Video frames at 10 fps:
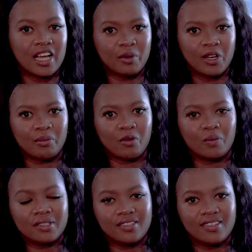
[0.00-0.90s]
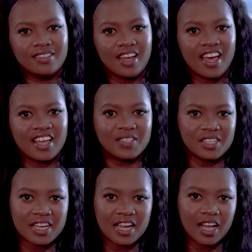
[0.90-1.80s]
I'm Lulama Robertson, and
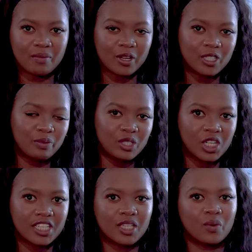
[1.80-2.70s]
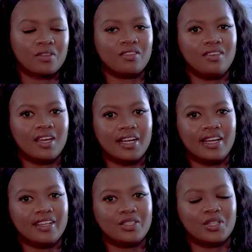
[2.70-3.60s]
today I'm going to be chatting with Jannie
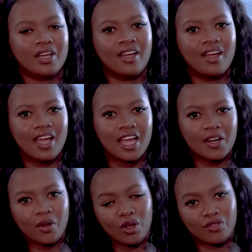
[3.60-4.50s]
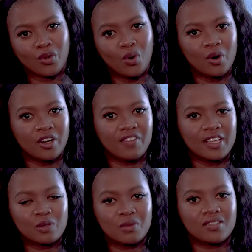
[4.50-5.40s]
Leach, Head of Core
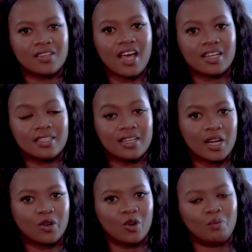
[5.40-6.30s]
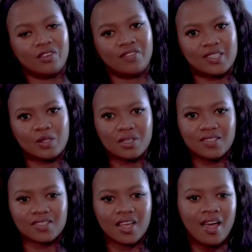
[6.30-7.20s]
Investments at Nedgroup
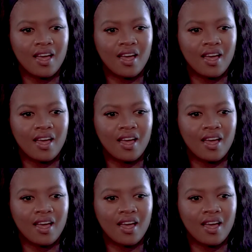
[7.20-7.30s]
Investments.